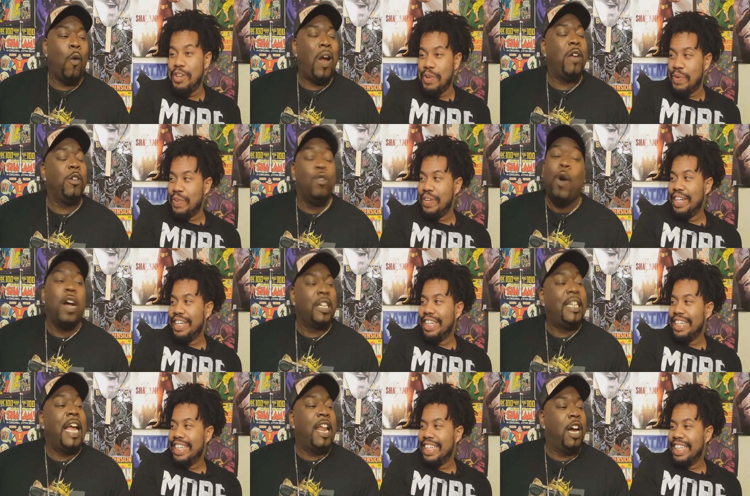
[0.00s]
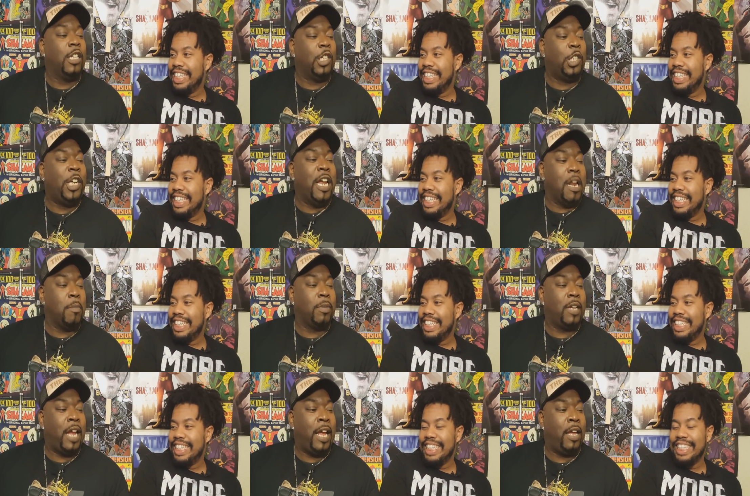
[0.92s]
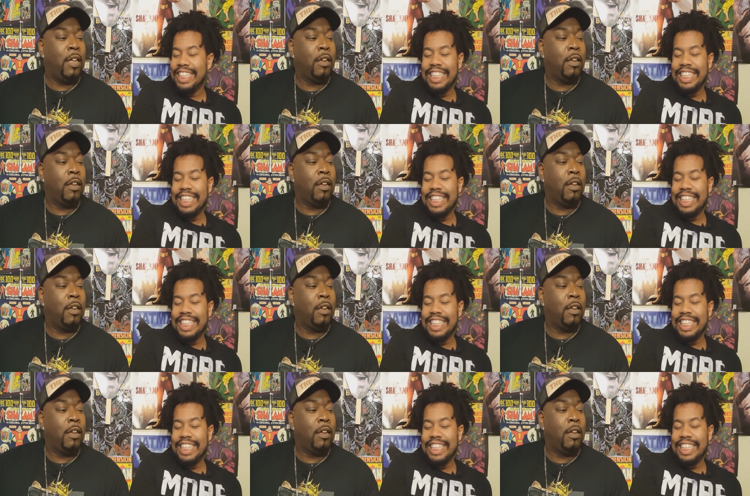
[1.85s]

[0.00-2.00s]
Speaker 1: you. Why, you understand other shit I'm saying?